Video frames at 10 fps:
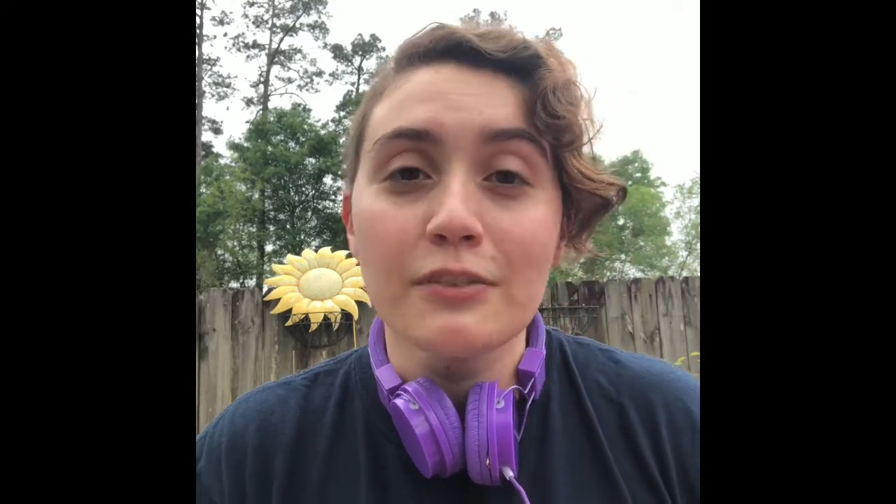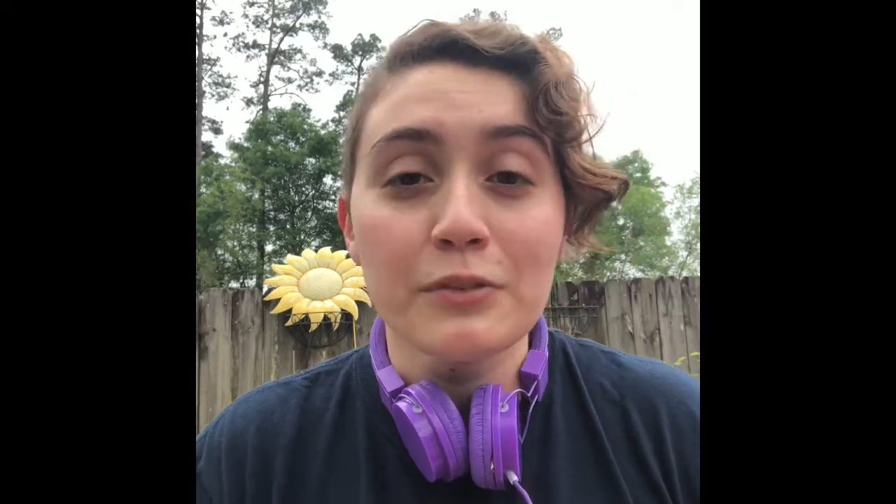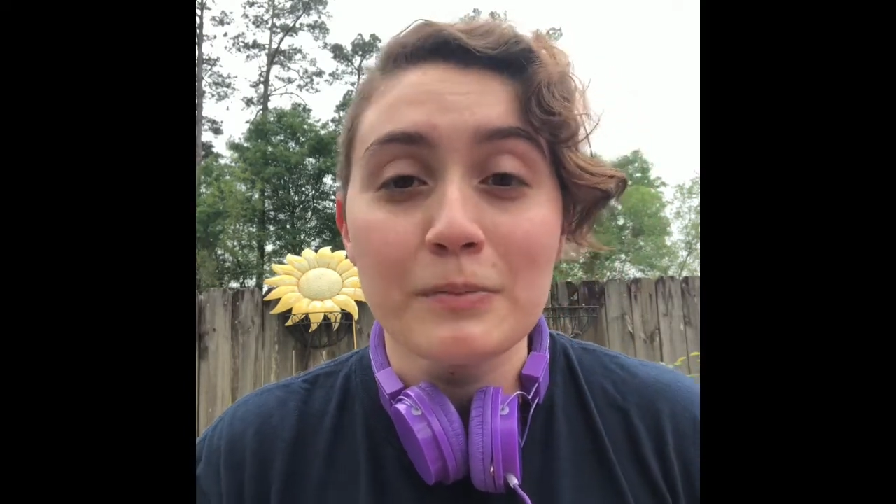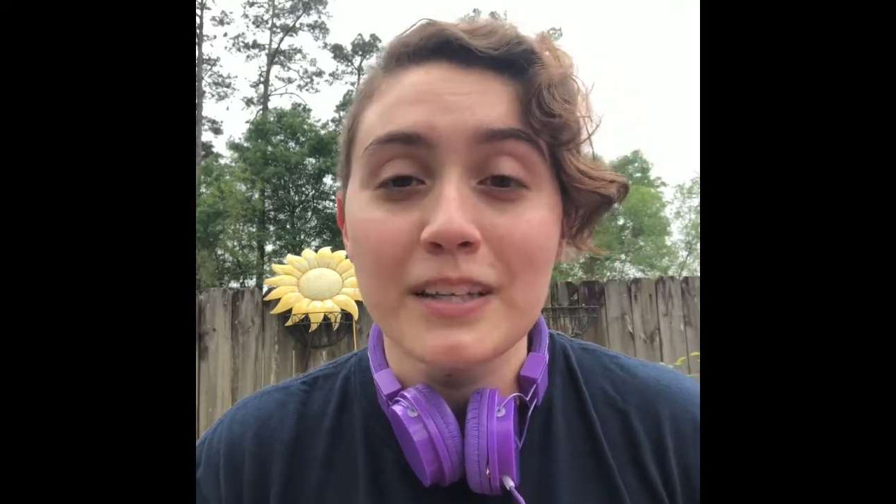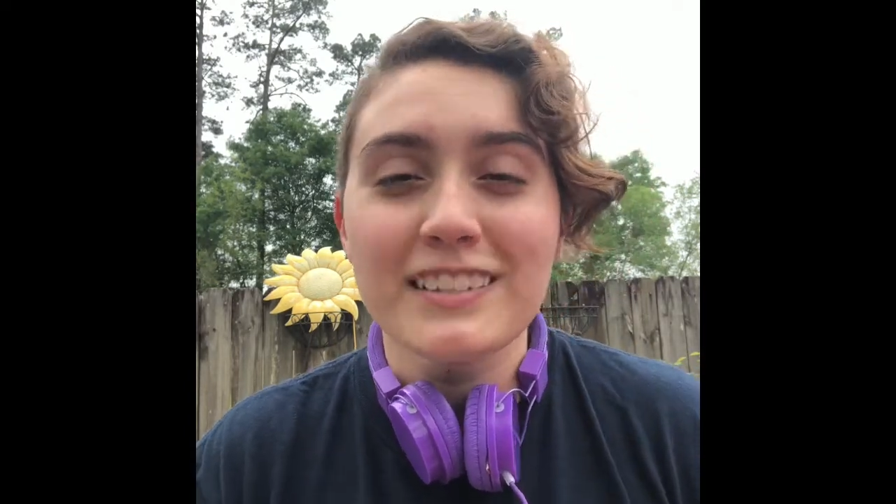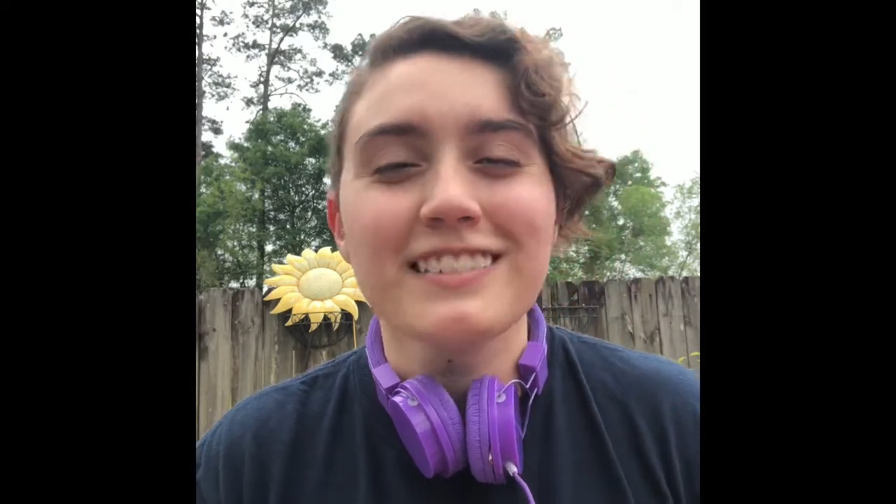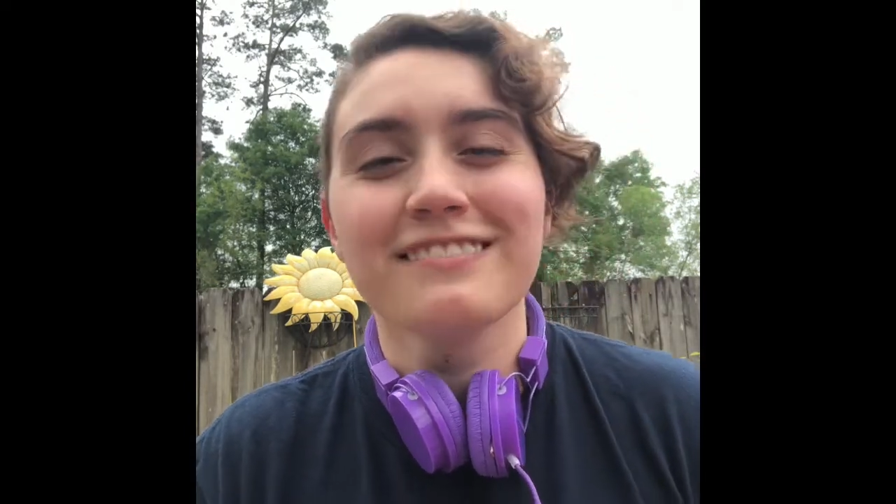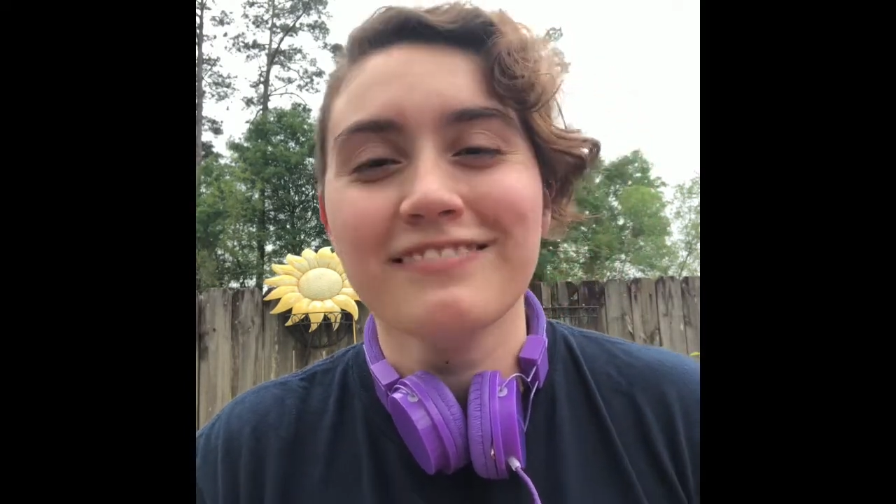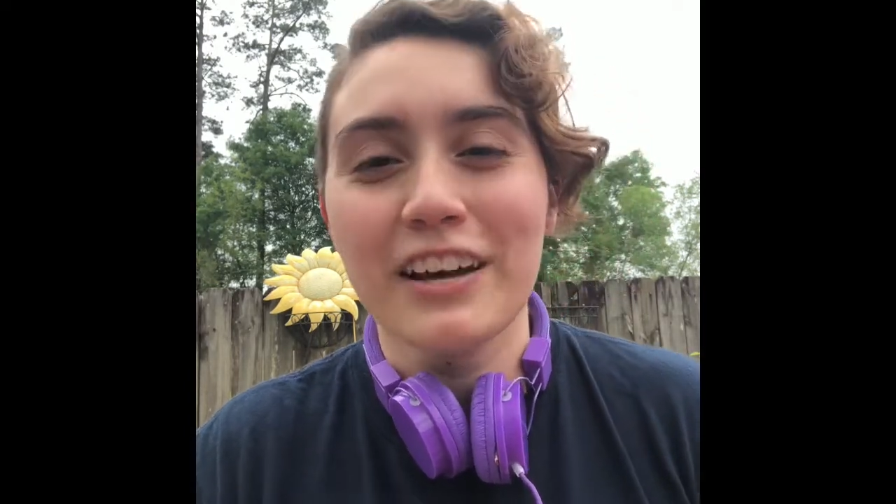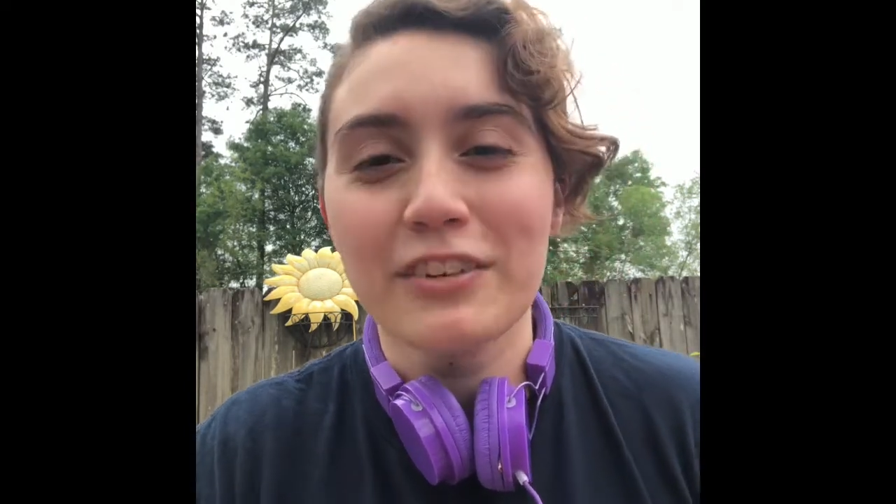a few minutes.
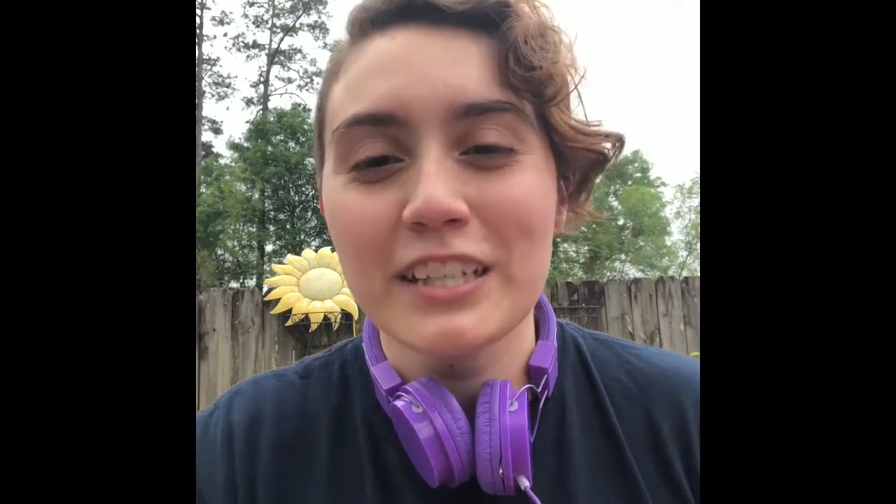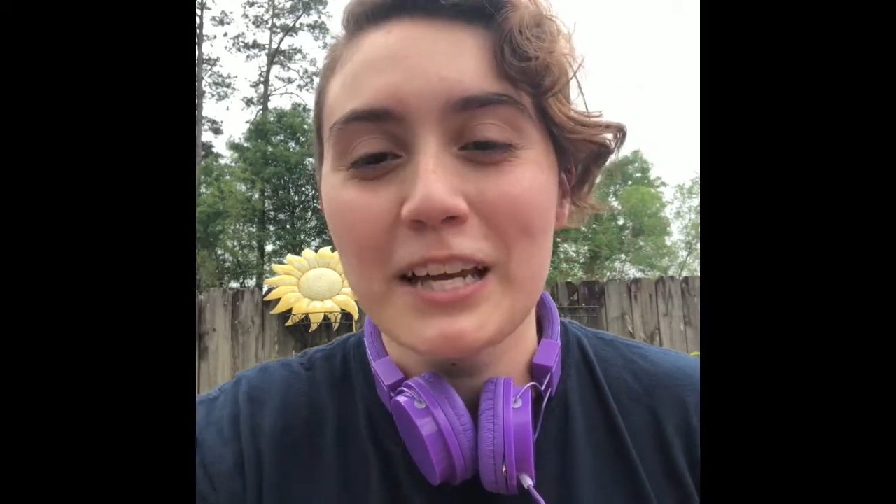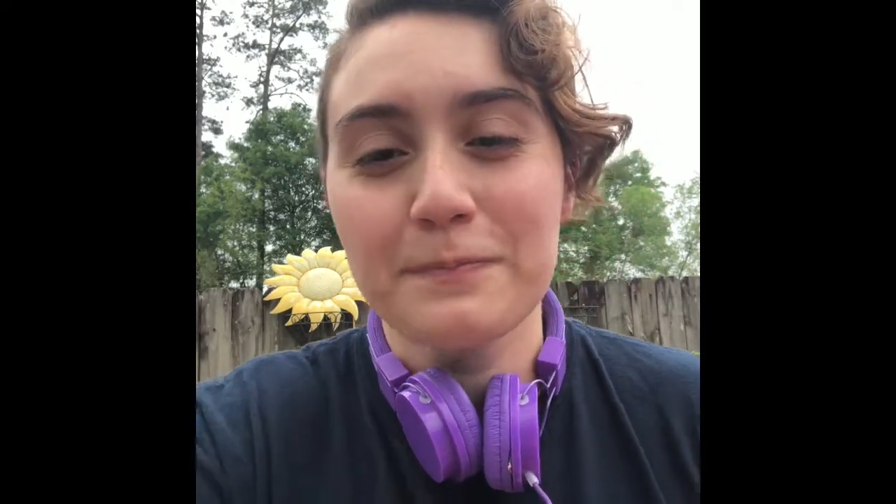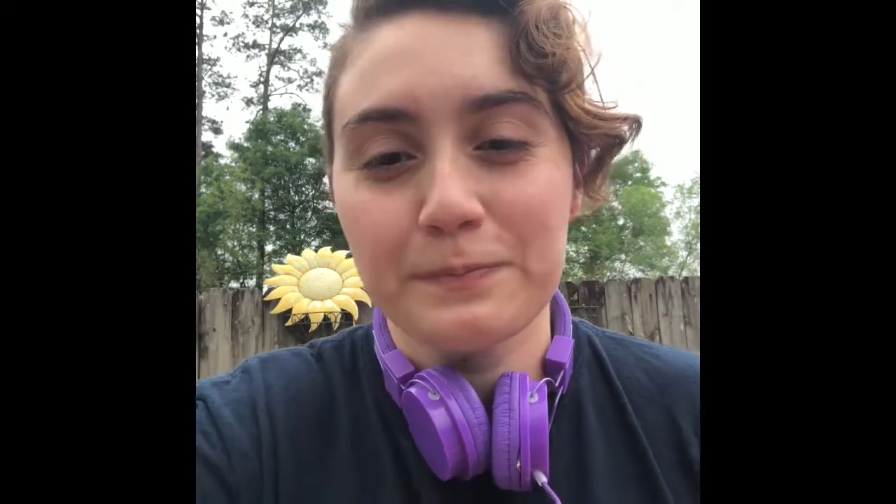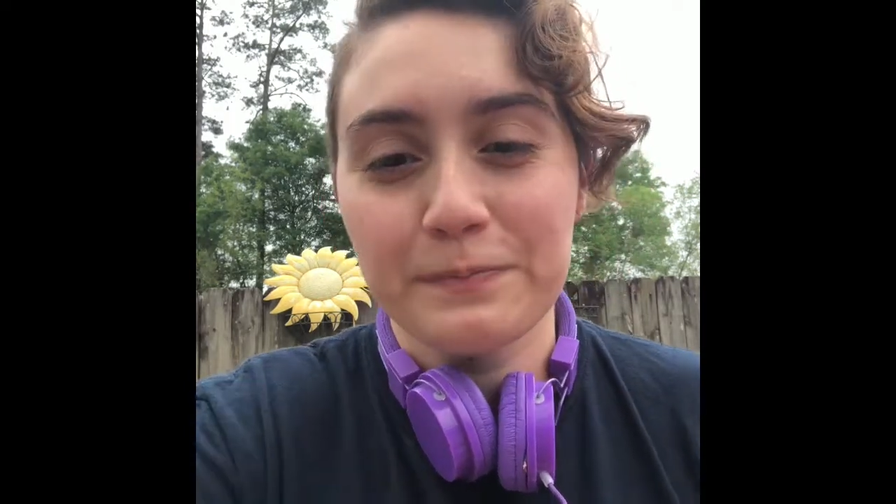Have a good day.